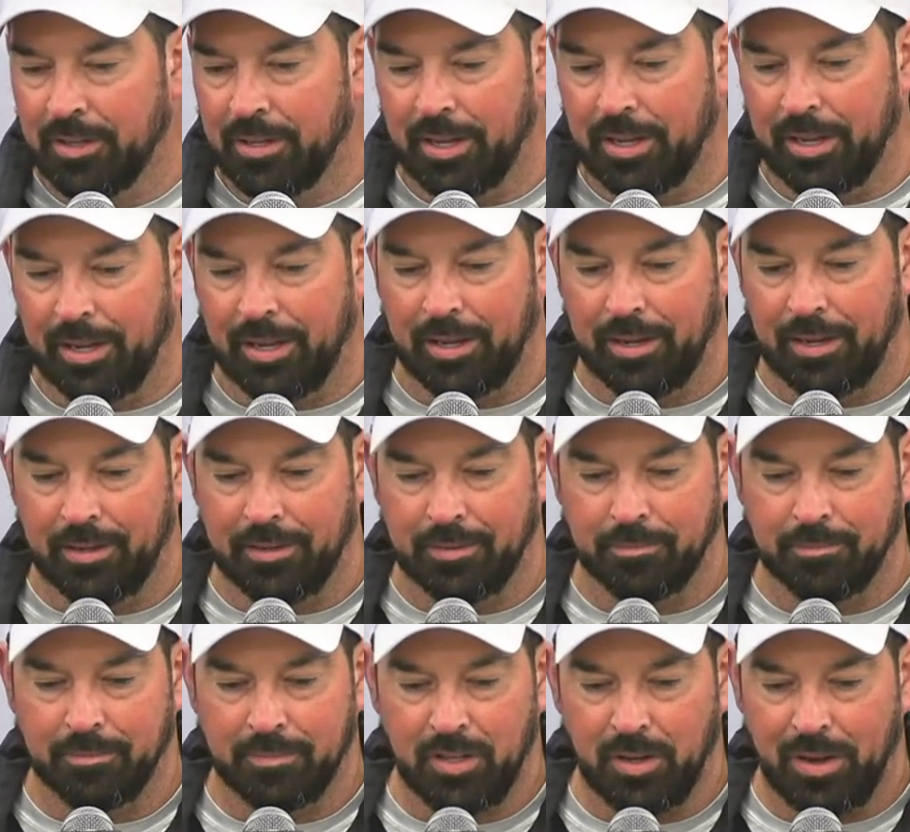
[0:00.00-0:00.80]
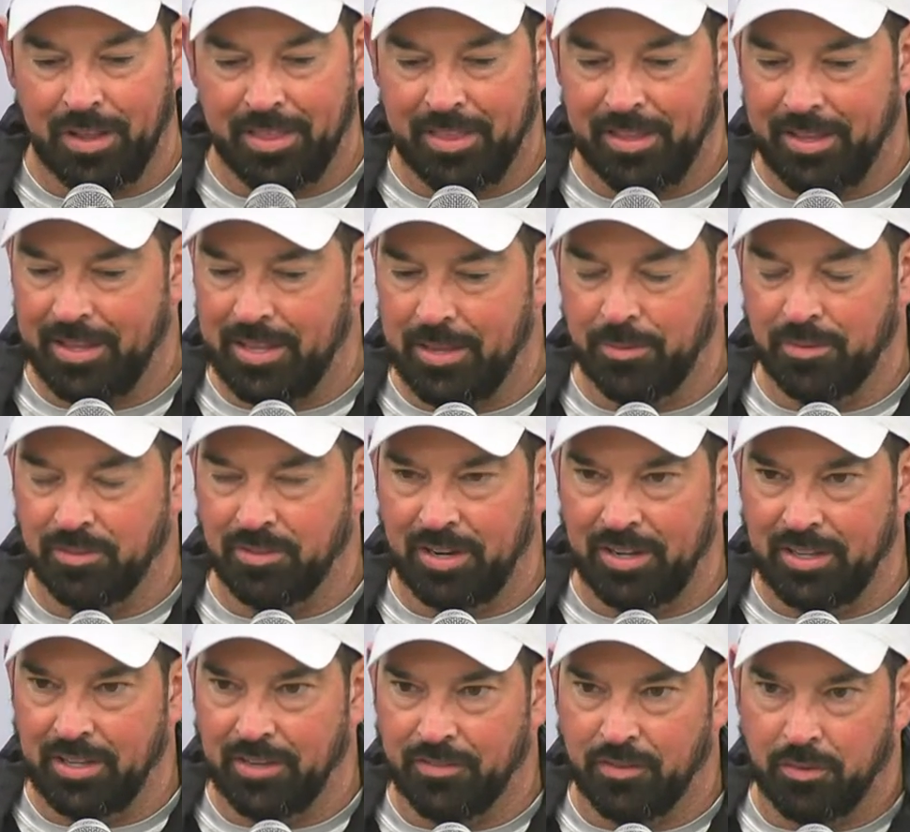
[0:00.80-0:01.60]
you know, I think he was
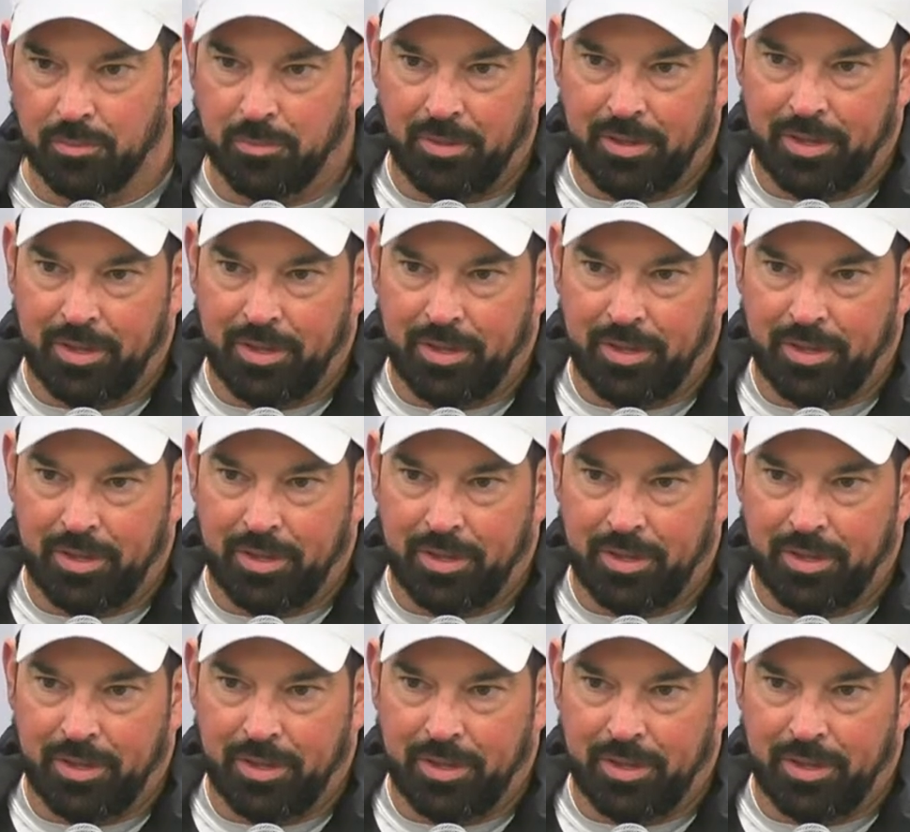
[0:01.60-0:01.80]
in a different